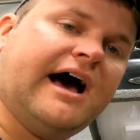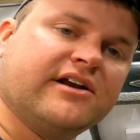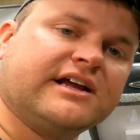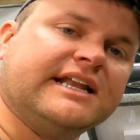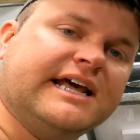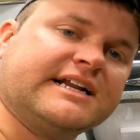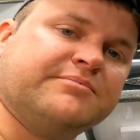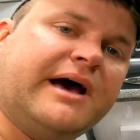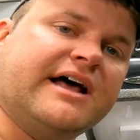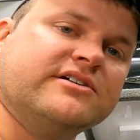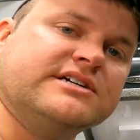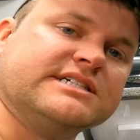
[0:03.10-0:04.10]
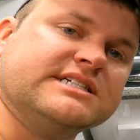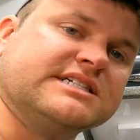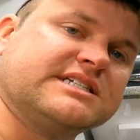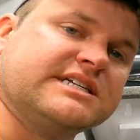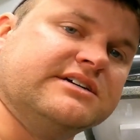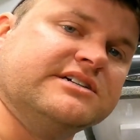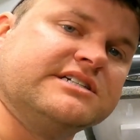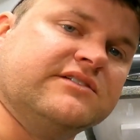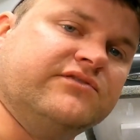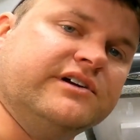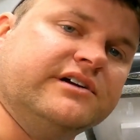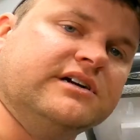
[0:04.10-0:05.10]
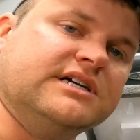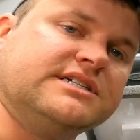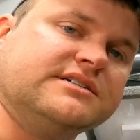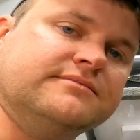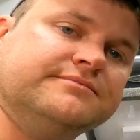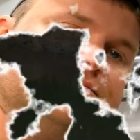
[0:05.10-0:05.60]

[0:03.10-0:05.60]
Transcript: how to connect batteries into series configuration.